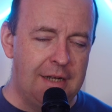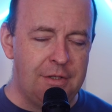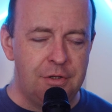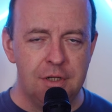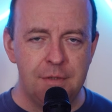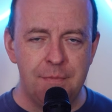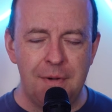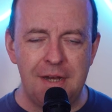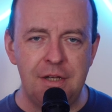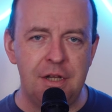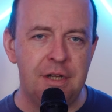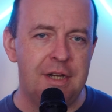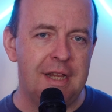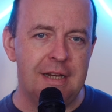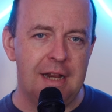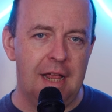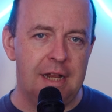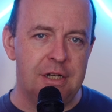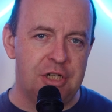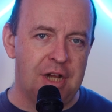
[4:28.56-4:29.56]
That does mean you
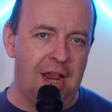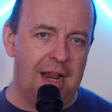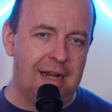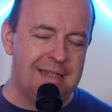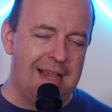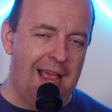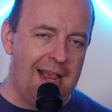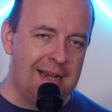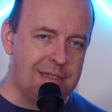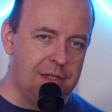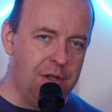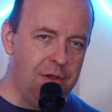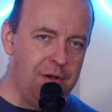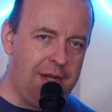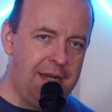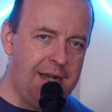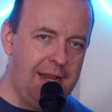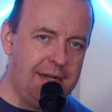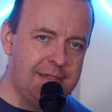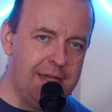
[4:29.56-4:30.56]
need a jack to XLR
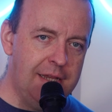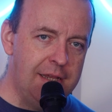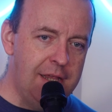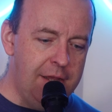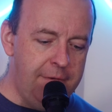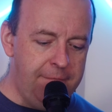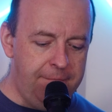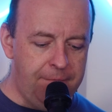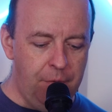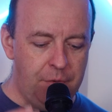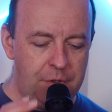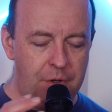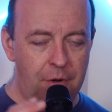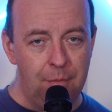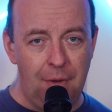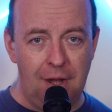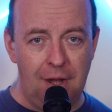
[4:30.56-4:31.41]
connector for your